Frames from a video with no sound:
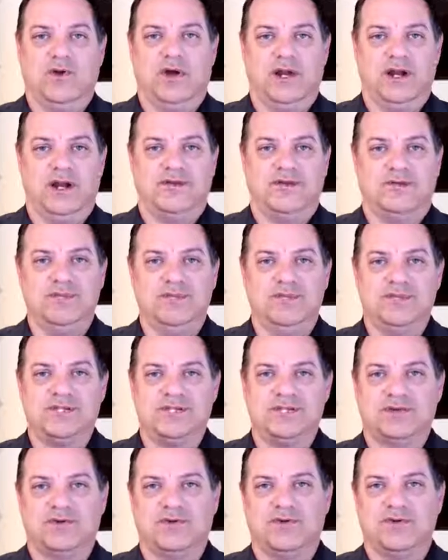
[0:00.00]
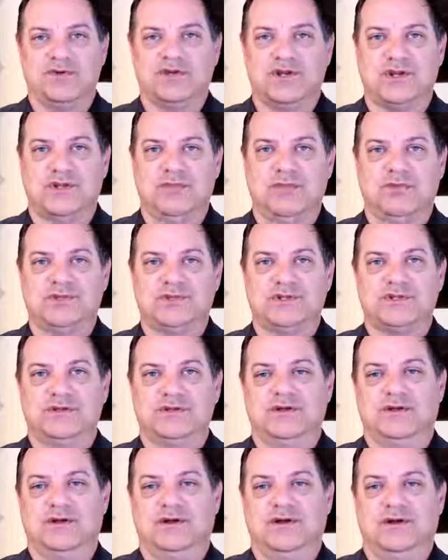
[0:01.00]
quite often business owners are the
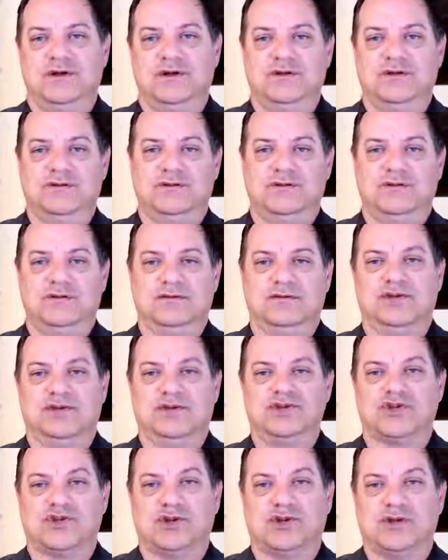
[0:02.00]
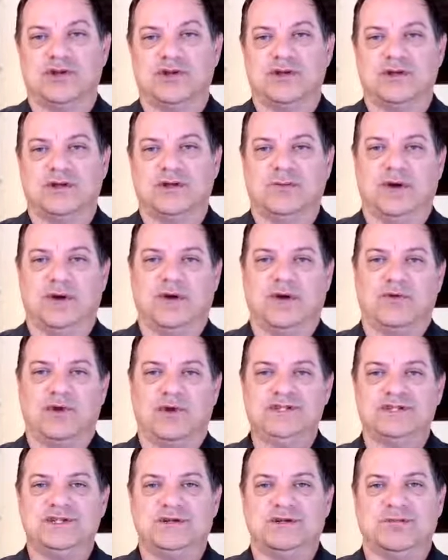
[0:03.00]
most concerned about
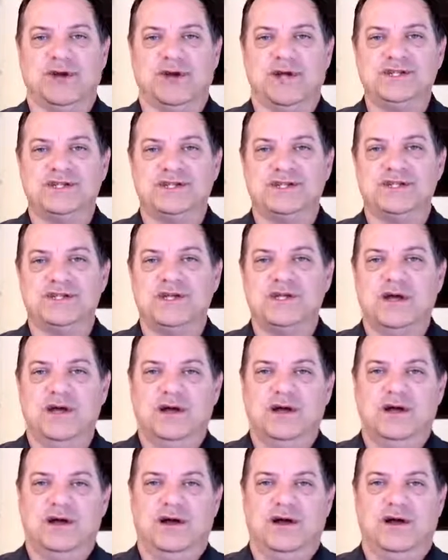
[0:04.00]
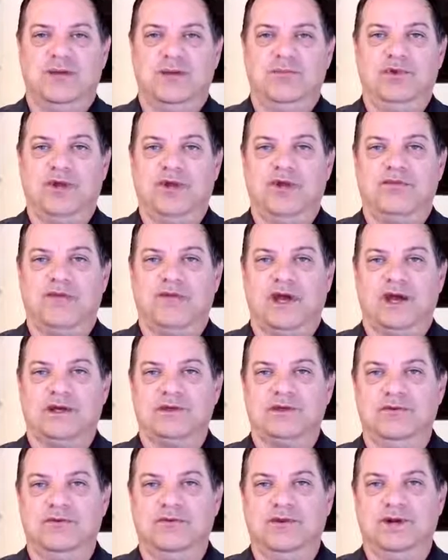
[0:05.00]
raising their prices, when in
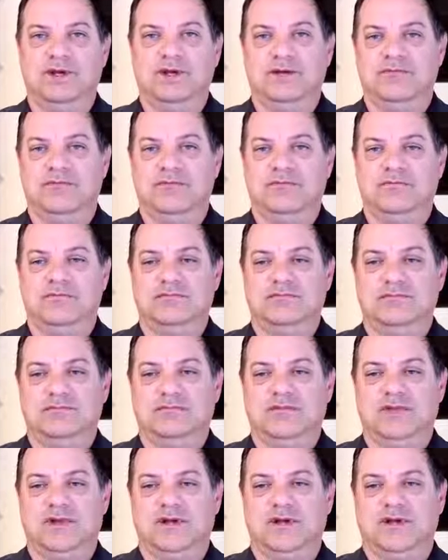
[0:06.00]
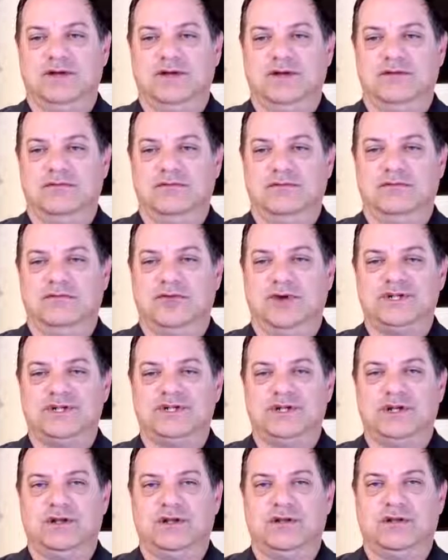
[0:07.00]
fact you wind up
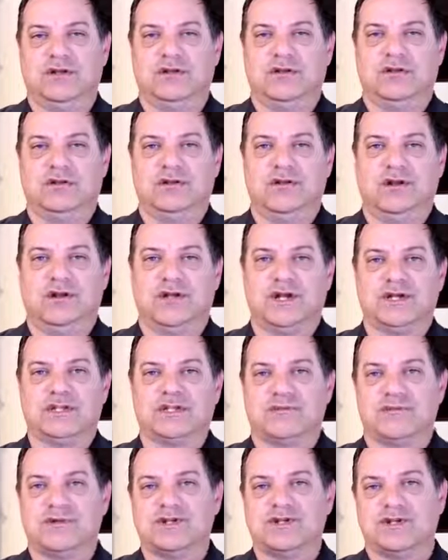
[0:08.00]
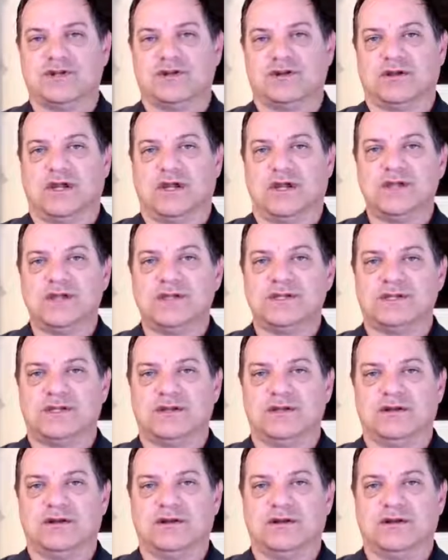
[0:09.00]
questioning their customers and clients,
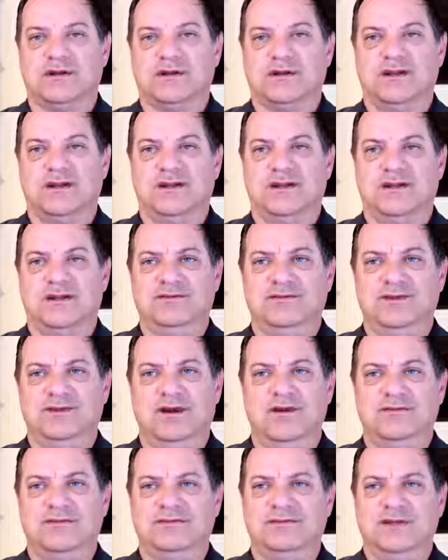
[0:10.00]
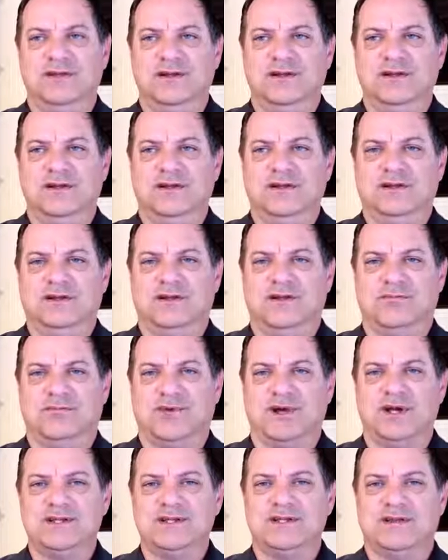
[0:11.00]
and they're like, no,
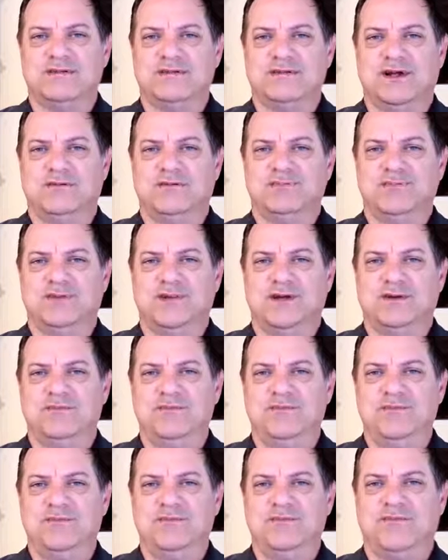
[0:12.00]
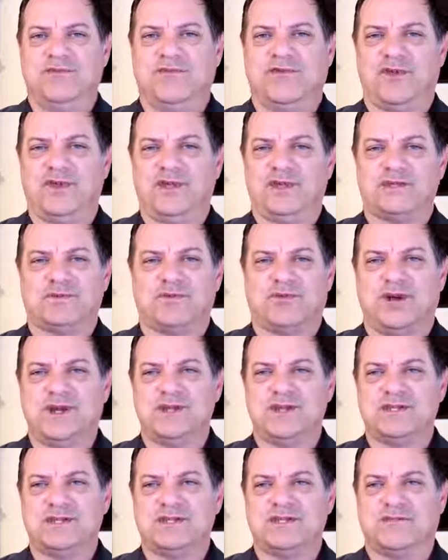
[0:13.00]
price. I'm for this.
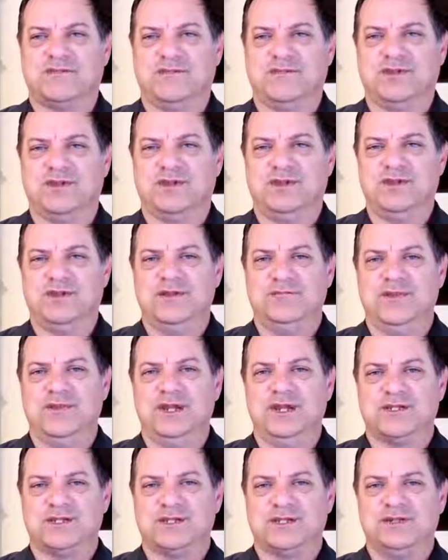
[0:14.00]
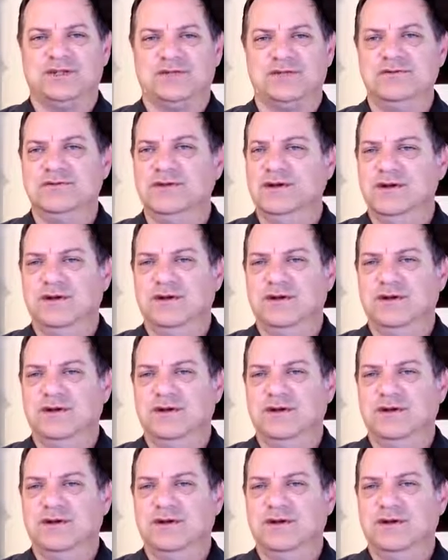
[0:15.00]
Price isn't really the biggest issue.